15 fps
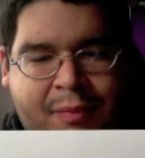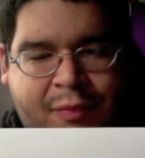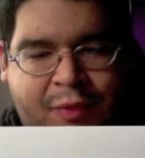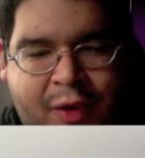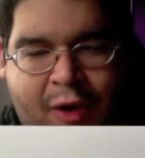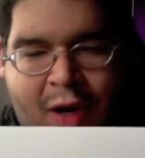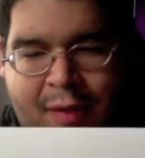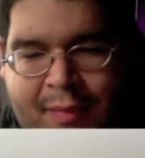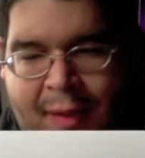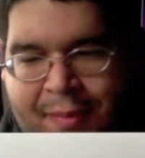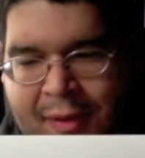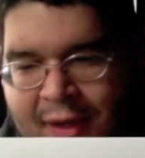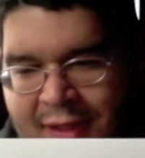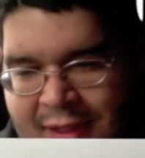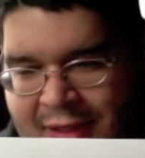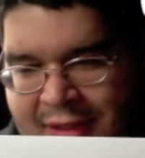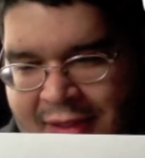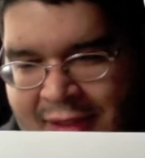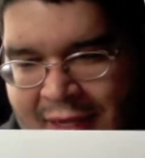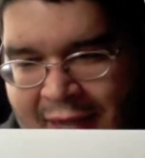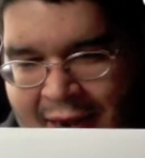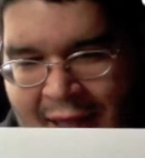regarding my
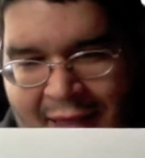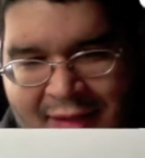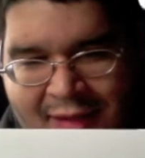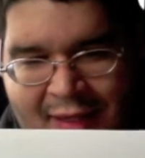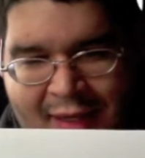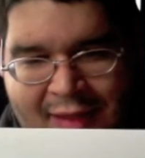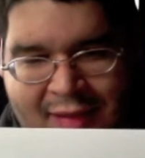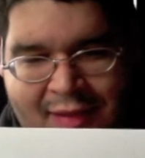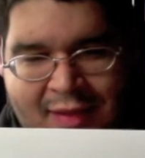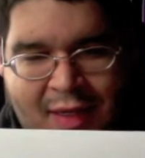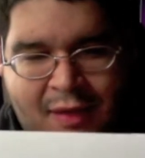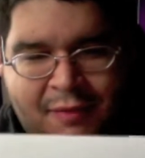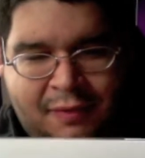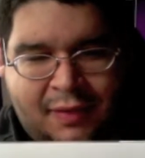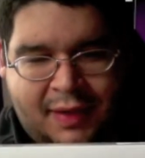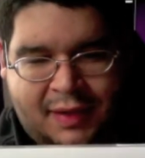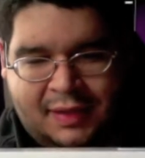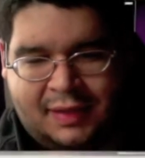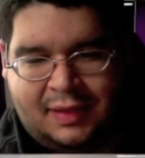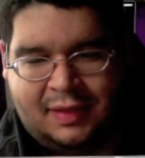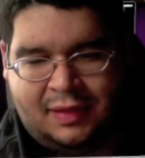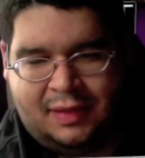purchase. It has a lot of stuff. It
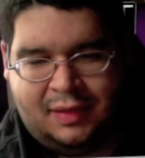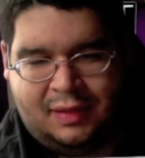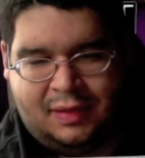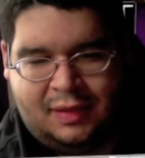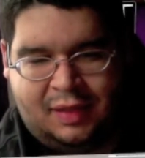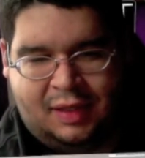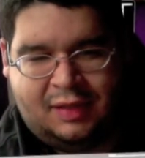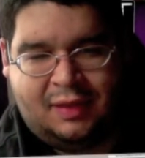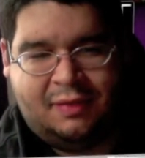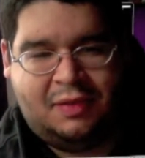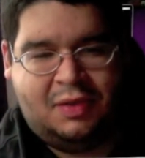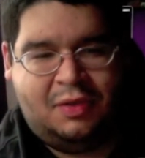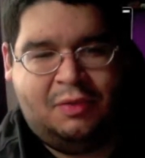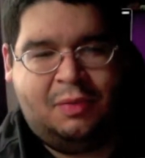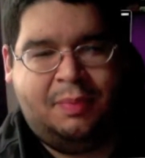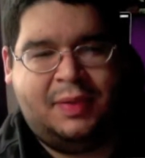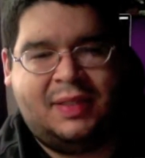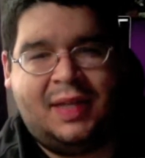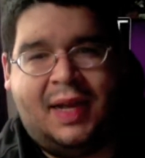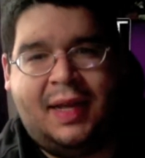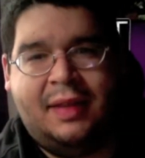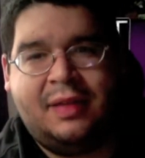has a lot of stuff to do
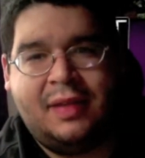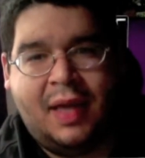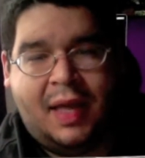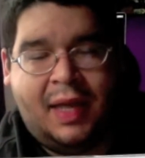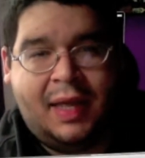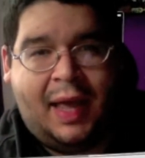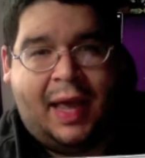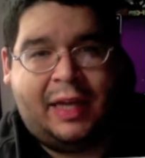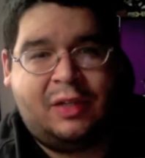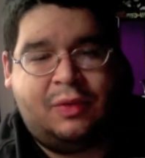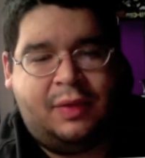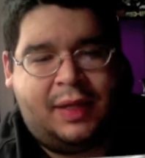besides actual